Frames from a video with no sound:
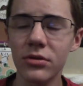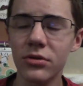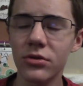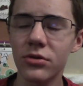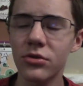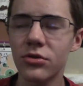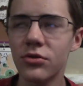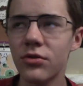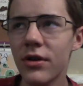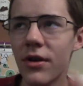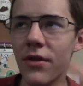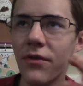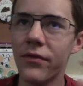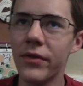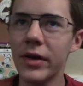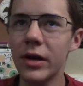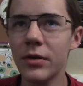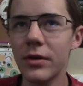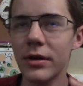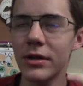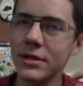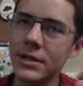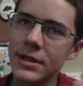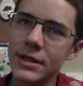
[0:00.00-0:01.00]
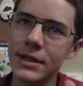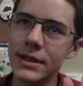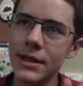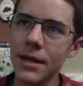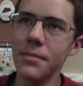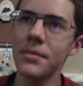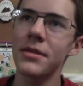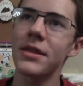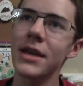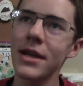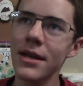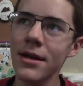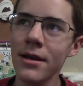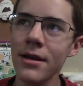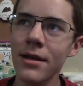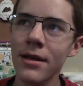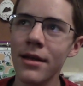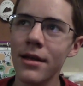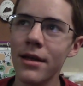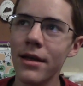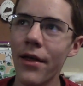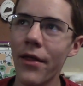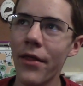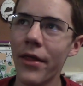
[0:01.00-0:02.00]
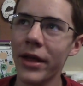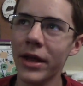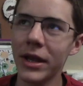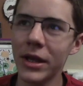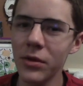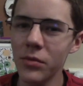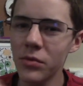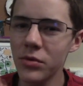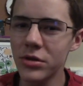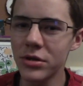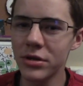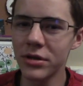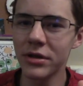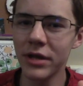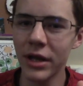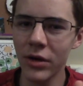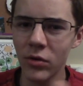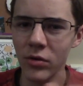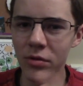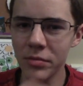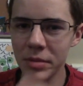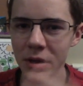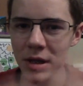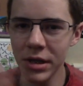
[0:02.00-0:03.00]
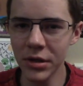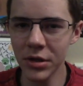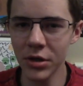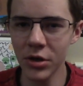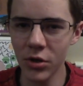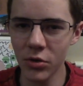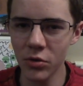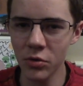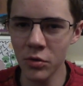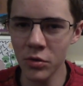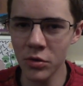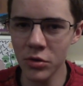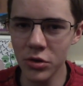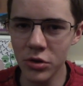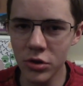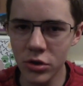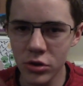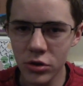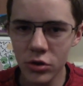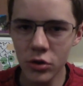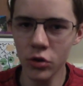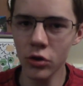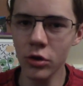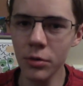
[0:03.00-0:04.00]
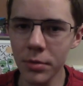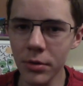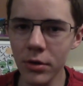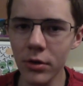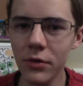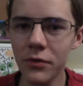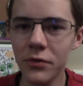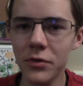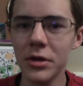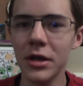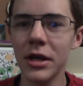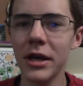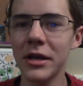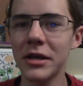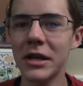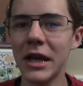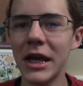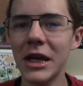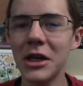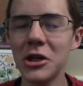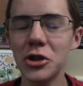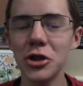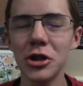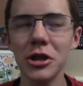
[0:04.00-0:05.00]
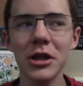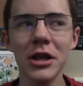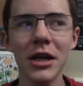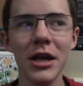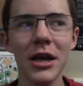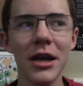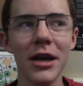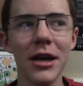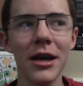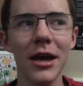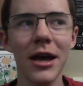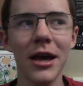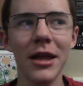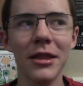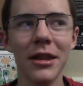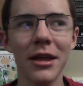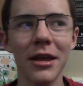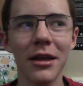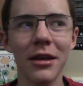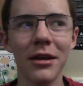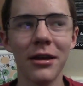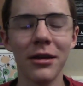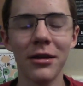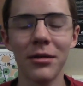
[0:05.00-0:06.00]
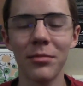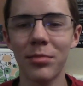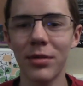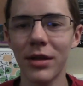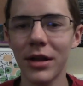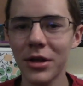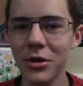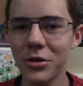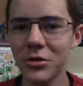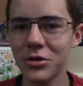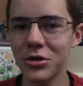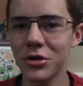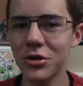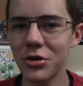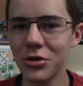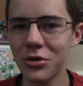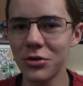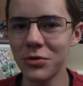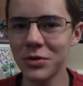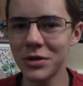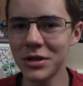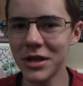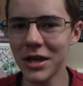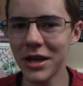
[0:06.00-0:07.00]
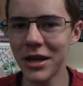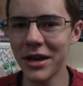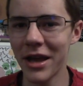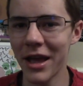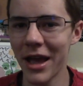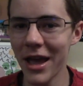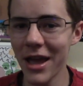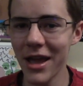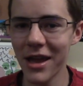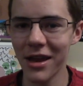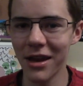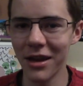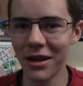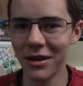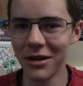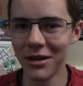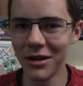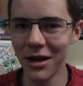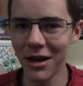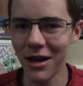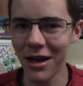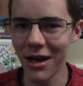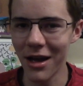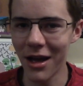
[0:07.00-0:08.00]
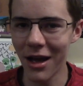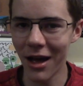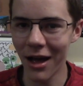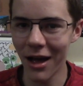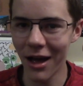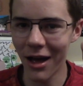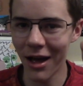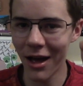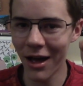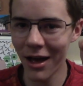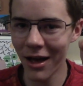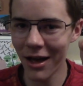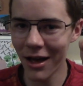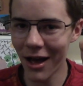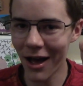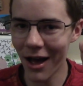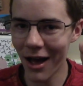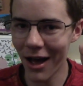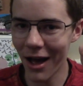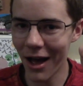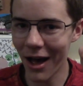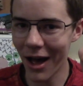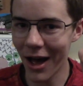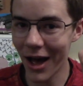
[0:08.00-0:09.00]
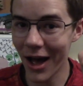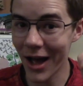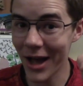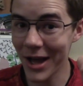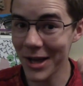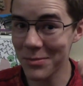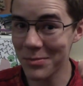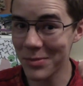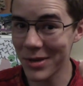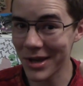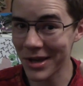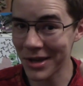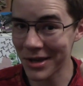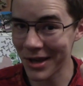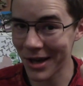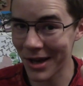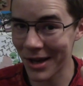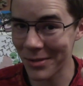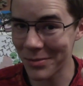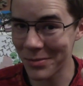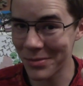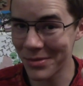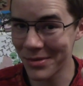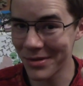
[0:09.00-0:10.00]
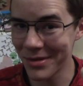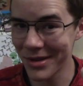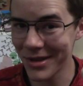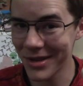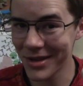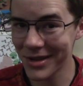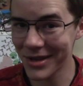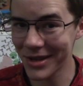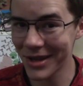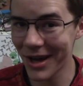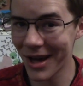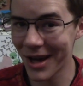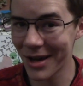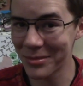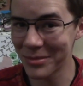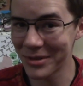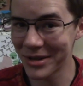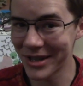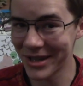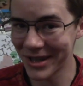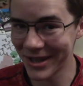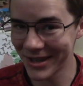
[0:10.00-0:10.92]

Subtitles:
trying to figure out something that would be suitable for the occasion, and then player 2 said, "Hey, I pick up the goblin."